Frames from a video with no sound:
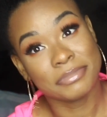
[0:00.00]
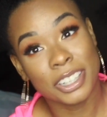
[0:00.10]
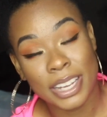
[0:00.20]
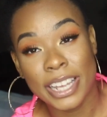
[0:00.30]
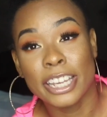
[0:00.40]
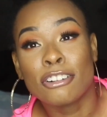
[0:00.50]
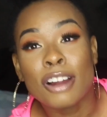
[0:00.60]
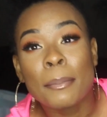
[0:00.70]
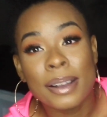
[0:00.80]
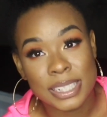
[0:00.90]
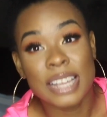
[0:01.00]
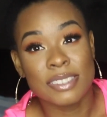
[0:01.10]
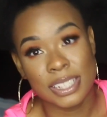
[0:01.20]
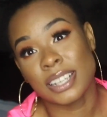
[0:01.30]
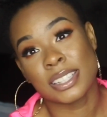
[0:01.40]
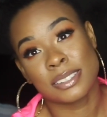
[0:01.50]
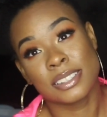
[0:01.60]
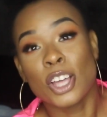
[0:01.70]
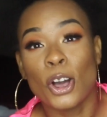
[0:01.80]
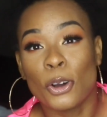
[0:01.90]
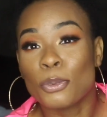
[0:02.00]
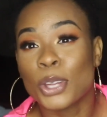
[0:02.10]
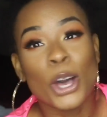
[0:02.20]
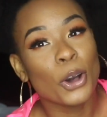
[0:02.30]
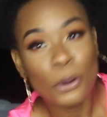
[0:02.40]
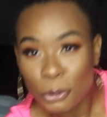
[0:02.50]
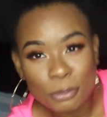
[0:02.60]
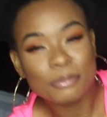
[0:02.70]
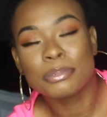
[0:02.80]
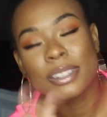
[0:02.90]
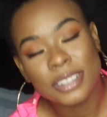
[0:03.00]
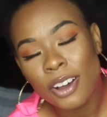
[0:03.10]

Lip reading: Okay, your grandma's having sex, so don't